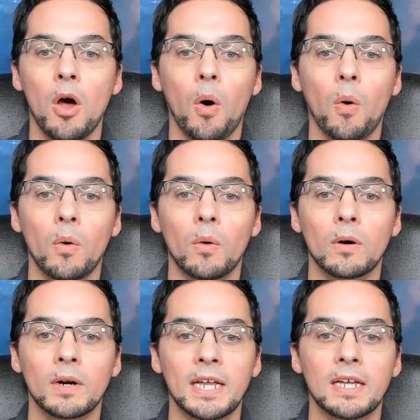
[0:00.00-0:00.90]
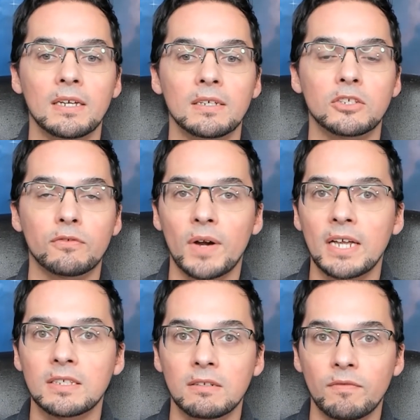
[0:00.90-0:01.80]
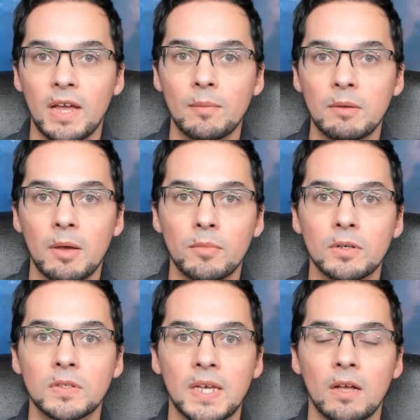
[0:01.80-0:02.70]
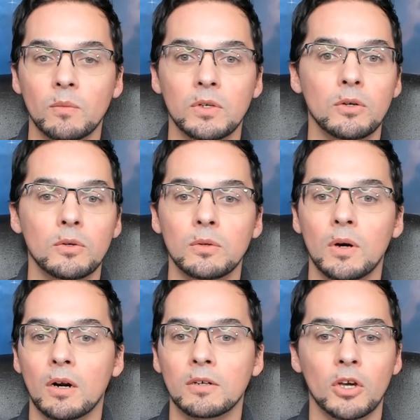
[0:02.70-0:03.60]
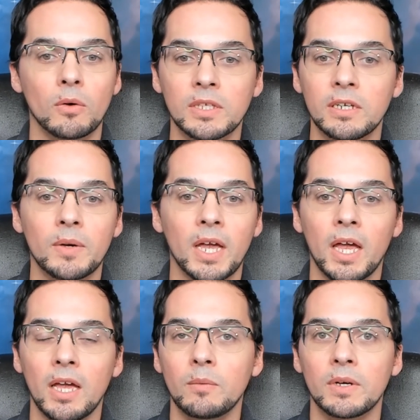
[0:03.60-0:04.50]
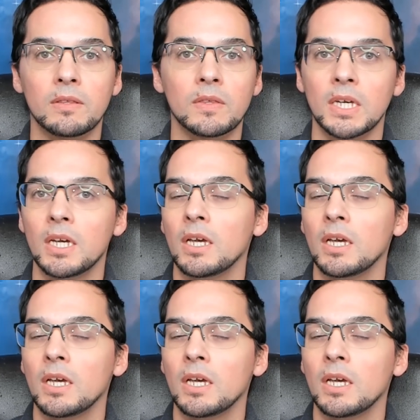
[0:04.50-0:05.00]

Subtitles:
or it's friends and family members who are totally okay with,